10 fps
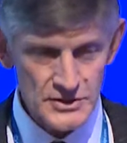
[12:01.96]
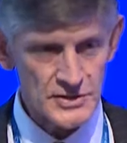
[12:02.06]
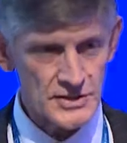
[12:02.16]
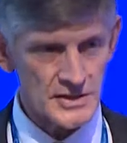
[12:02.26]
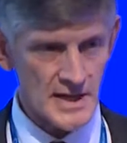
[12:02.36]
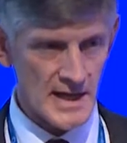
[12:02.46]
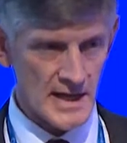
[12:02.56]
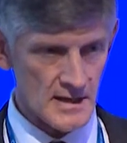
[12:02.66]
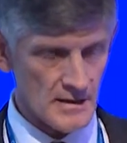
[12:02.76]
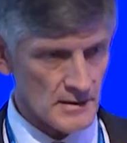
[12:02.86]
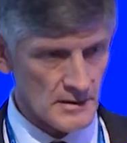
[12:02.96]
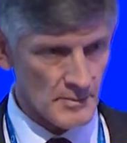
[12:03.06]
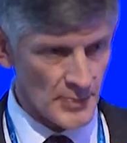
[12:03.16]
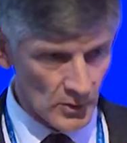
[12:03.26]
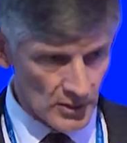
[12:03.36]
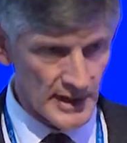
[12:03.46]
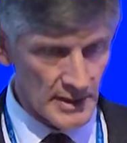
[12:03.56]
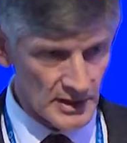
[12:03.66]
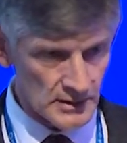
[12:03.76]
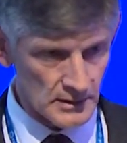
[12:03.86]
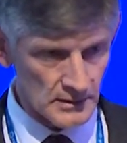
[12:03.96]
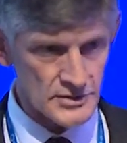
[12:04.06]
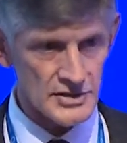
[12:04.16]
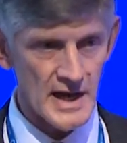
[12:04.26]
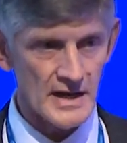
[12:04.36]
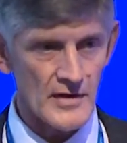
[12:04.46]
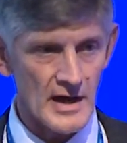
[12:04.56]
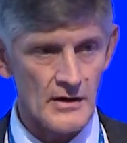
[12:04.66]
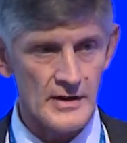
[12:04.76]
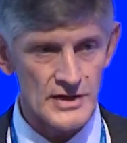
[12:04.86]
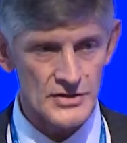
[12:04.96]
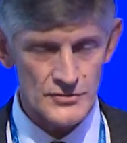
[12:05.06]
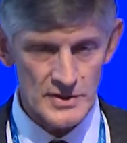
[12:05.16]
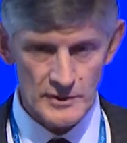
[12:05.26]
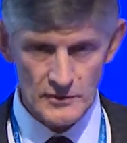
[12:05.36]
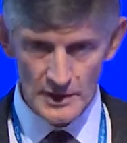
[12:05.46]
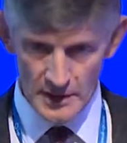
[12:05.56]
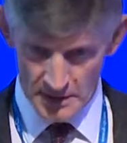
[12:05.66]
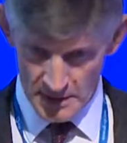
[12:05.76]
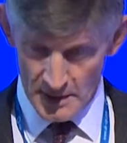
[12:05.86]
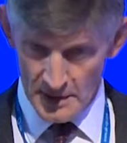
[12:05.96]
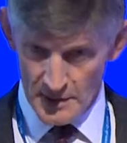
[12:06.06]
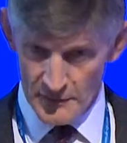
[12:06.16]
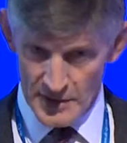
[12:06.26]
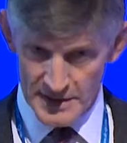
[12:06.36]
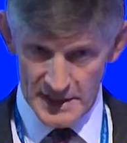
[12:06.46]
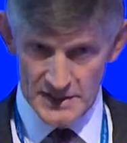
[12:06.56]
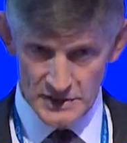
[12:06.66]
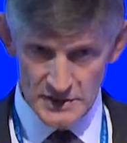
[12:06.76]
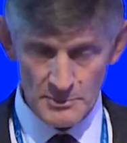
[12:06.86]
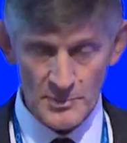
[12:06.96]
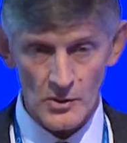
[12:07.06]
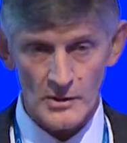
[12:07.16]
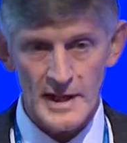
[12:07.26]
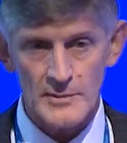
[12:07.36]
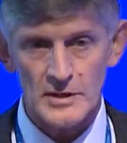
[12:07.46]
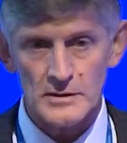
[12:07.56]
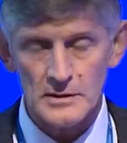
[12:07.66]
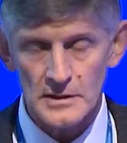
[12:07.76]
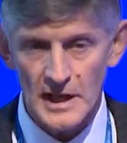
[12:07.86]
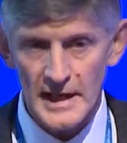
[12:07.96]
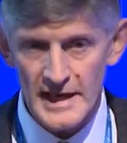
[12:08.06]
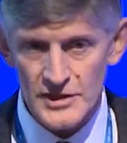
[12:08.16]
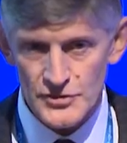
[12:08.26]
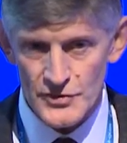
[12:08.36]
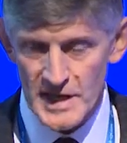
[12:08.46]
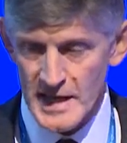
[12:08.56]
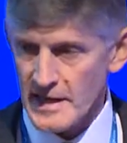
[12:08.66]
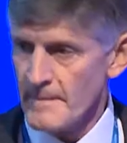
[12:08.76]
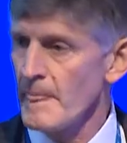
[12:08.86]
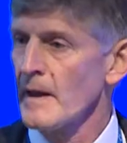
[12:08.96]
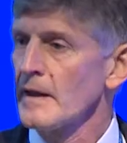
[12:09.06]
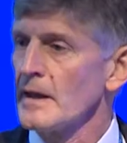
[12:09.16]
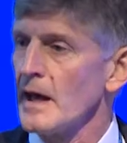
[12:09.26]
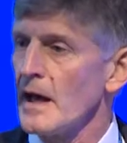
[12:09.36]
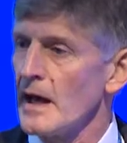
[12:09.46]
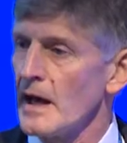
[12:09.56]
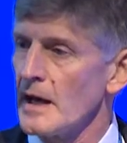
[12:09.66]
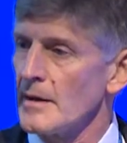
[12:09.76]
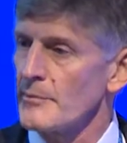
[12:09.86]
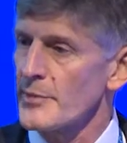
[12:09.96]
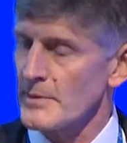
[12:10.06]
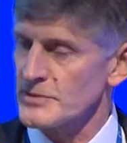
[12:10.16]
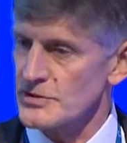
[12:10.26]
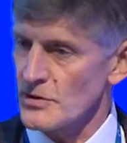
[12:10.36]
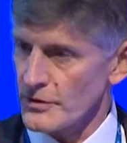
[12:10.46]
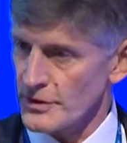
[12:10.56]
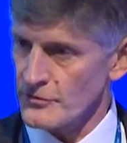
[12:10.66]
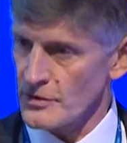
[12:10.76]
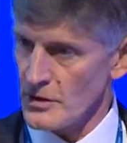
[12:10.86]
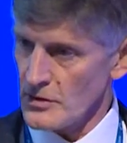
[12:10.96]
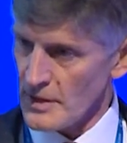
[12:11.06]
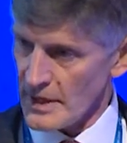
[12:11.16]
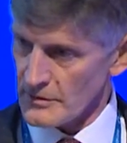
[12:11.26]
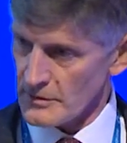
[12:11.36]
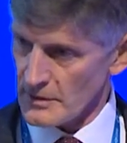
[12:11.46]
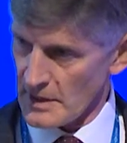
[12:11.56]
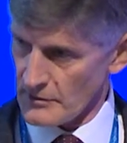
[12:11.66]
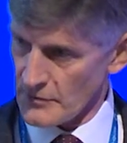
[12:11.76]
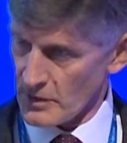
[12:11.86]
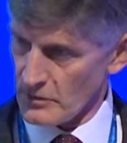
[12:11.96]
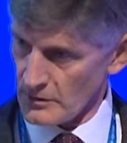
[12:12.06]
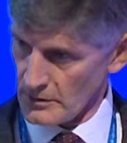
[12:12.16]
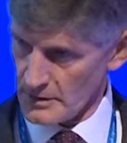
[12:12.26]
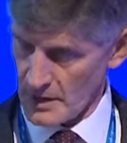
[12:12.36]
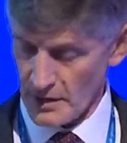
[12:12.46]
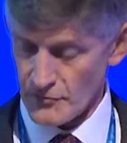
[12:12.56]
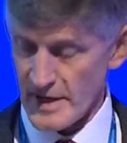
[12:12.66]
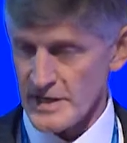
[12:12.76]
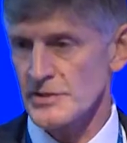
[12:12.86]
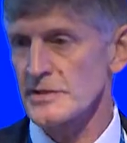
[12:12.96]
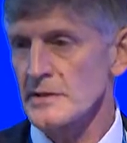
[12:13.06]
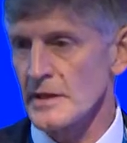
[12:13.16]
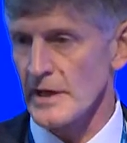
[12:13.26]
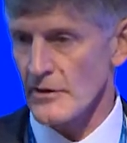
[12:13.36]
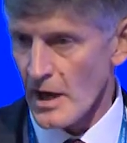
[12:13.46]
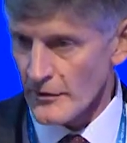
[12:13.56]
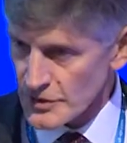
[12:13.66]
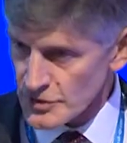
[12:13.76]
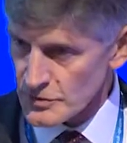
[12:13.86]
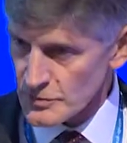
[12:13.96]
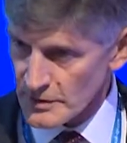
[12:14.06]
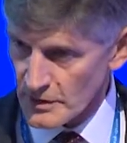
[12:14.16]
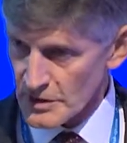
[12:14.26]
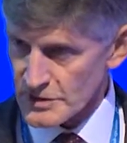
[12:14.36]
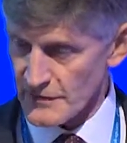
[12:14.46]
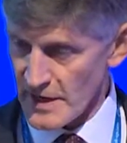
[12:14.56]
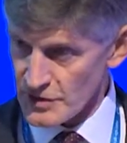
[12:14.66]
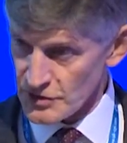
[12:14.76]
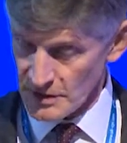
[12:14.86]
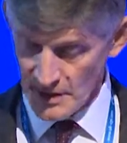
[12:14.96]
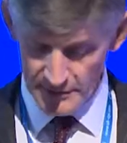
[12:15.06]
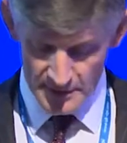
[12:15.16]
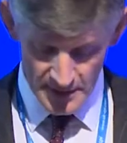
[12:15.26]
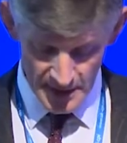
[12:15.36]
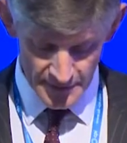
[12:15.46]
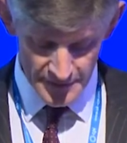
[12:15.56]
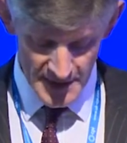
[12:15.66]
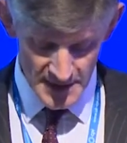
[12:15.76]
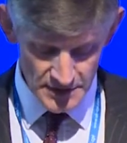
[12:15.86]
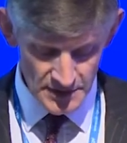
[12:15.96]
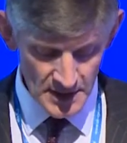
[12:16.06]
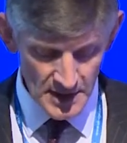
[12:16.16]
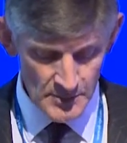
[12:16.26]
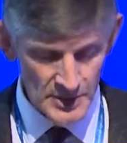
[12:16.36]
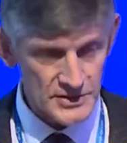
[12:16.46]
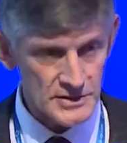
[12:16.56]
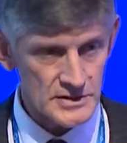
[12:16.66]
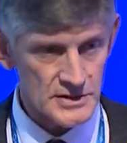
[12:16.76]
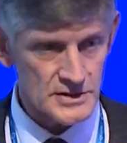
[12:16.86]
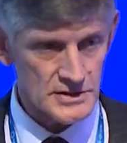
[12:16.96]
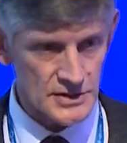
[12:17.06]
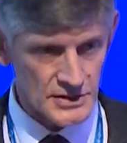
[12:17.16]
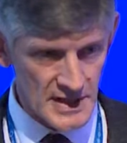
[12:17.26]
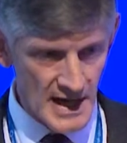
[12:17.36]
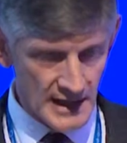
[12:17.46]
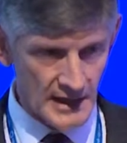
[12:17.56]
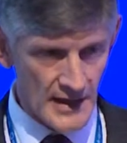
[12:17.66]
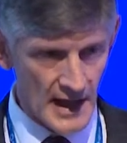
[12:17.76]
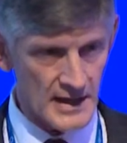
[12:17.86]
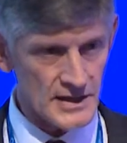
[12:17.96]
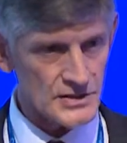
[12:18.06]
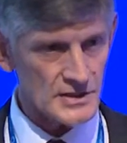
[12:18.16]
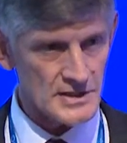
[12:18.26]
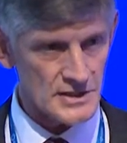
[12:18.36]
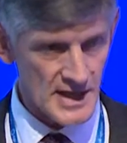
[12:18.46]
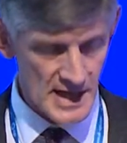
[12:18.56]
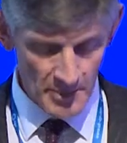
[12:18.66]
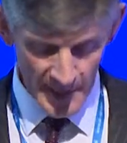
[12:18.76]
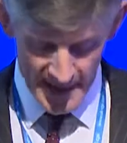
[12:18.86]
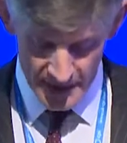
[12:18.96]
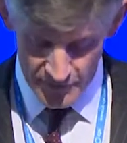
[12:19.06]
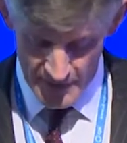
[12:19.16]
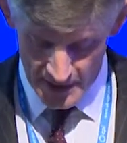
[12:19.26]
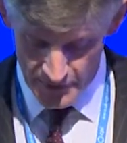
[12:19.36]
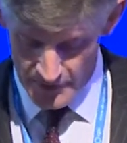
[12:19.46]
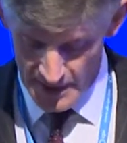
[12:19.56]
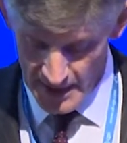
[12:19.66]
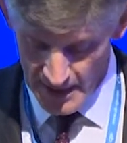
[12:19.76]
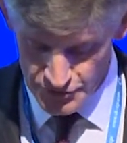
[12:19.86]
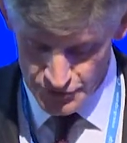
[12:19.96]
to sustain the bulk chemical side of our industry. We've got a, a very decent bulk chemical uh, industry here. perhaps it's not going to grow at the at record rates, and there are issues with the cost of energy and other, other things, but sustaining that is a, is a key plank of our, our